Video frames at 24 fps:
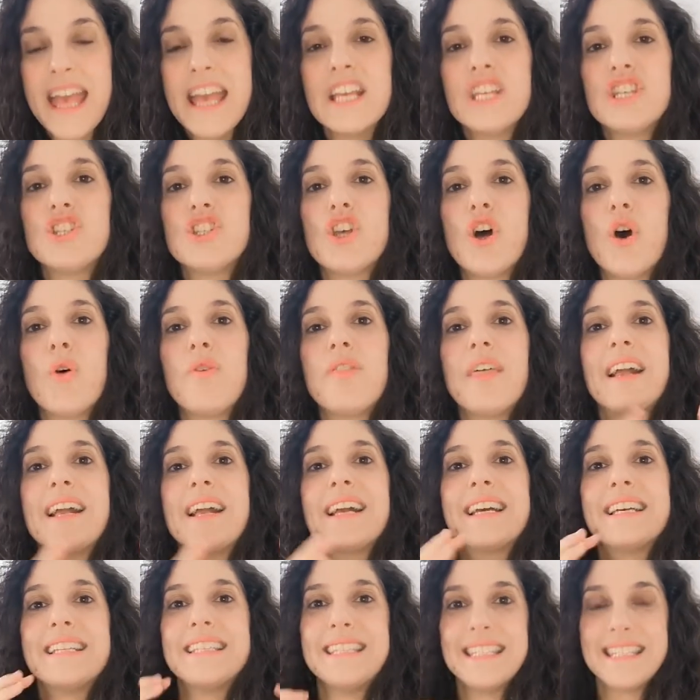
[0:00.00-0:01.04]
So the
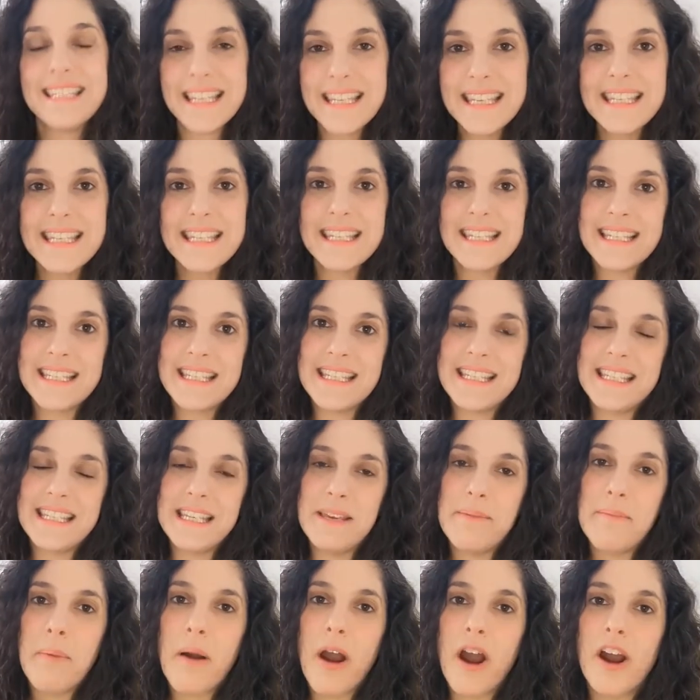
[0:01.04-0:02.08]
consistency
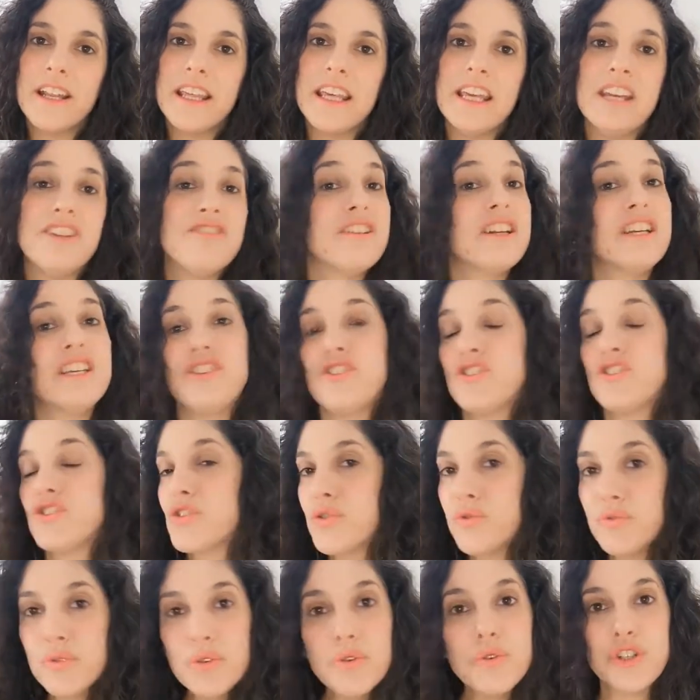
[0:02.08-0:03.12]
part here is
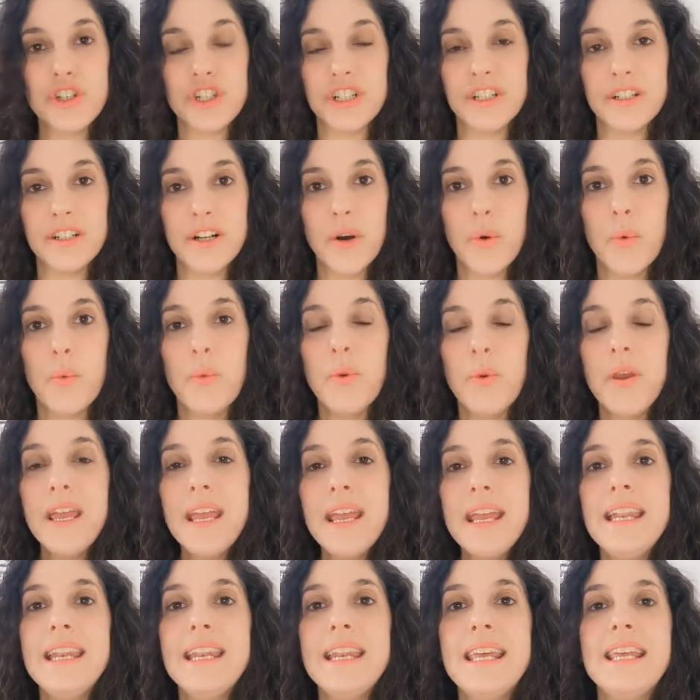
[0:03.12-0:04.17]
crucial. We
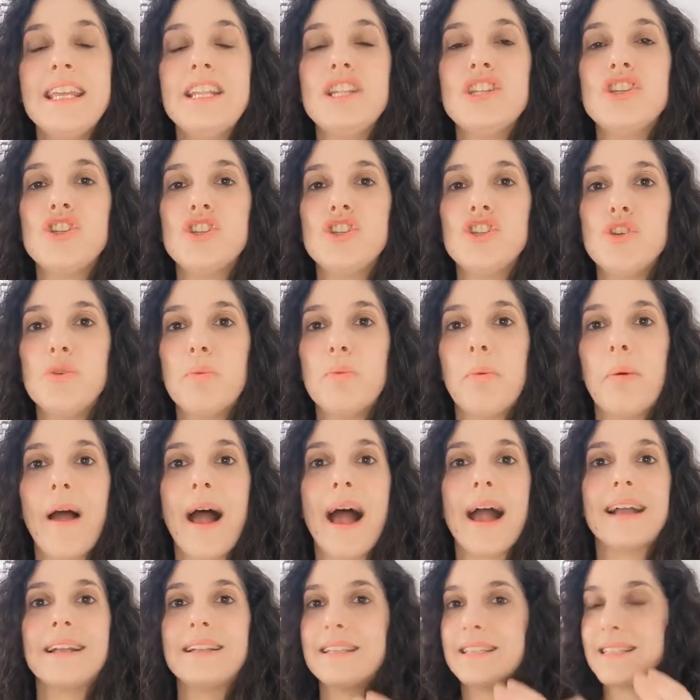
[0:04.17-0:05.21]
need to
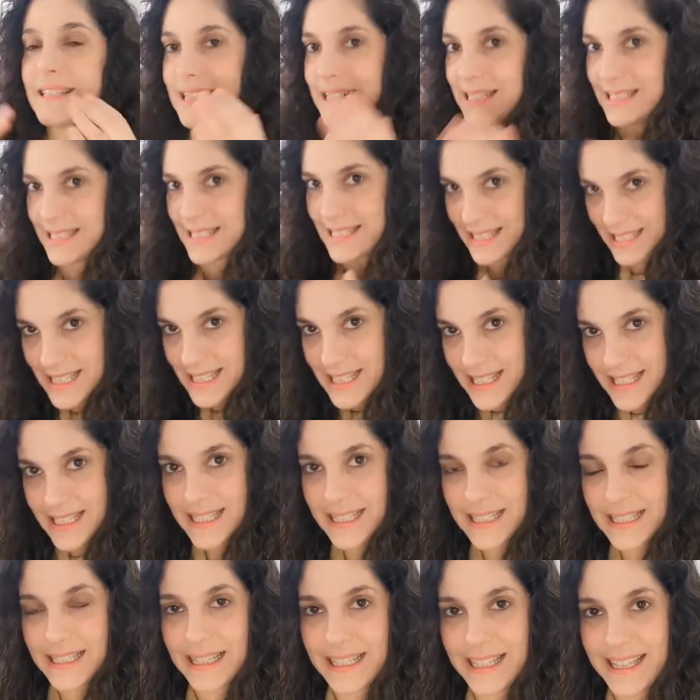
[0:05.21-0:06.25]
practice
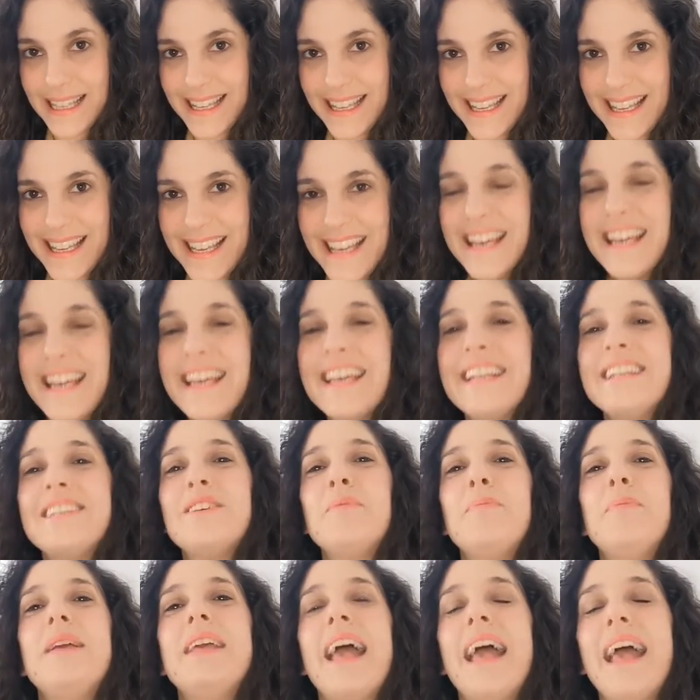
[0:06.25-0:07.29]
consistently to
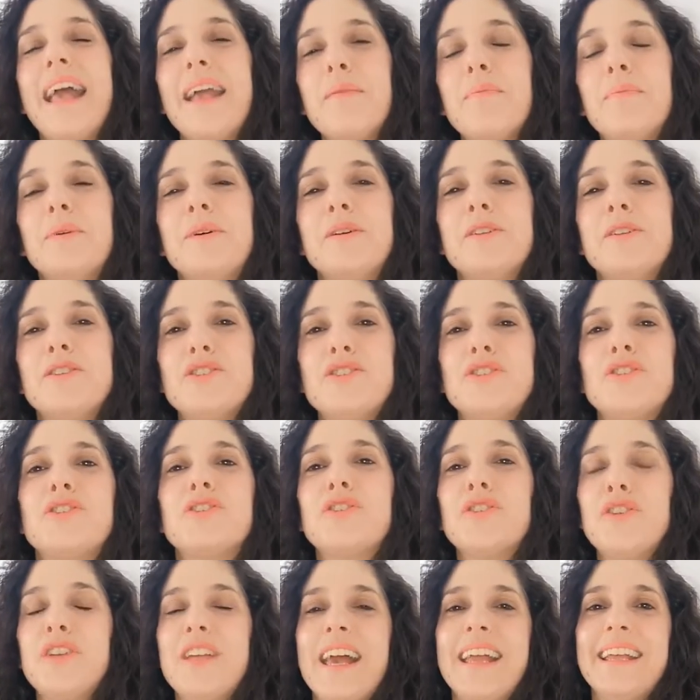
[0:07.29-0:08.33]
be able to
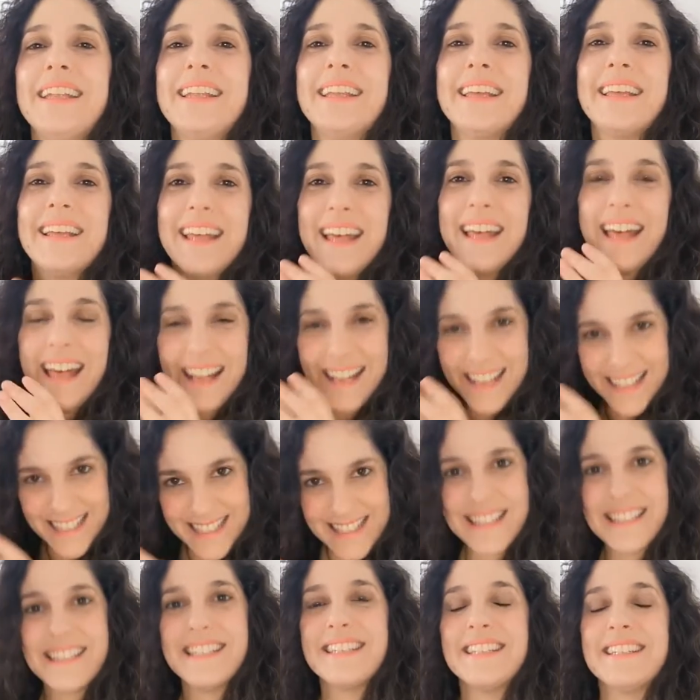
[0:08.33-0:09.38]
create a
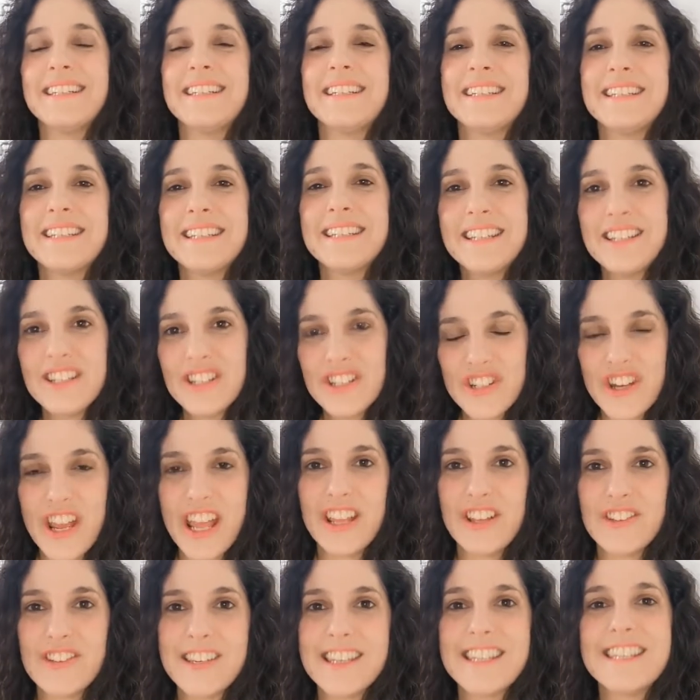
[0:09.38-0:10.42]
consistent
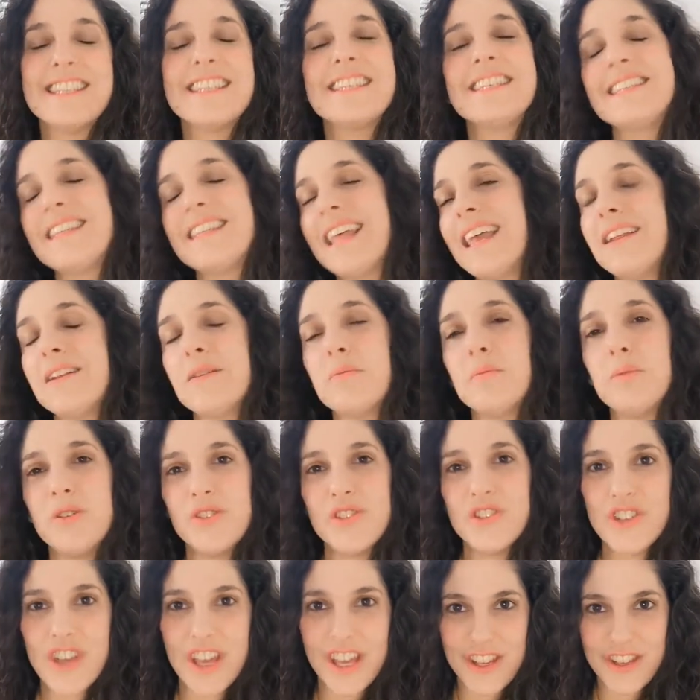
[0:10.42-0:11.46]
change, a sustainable
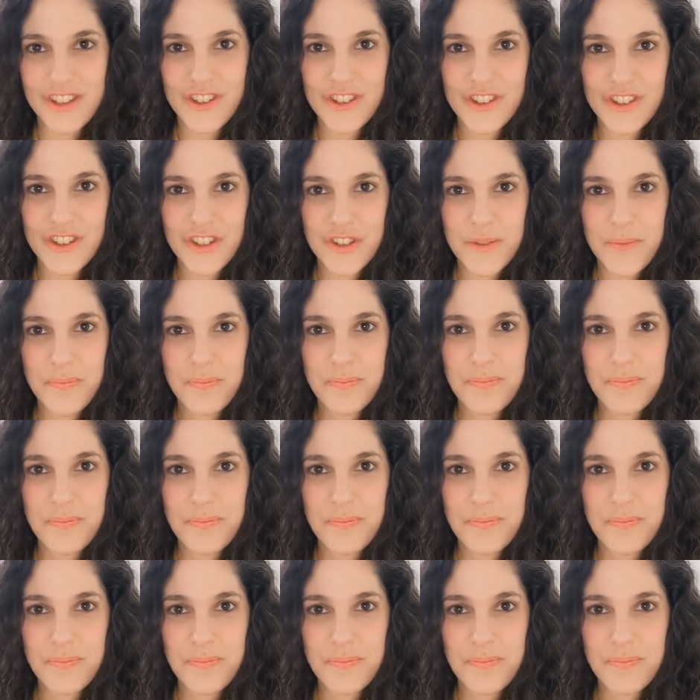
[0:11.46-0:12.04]
change.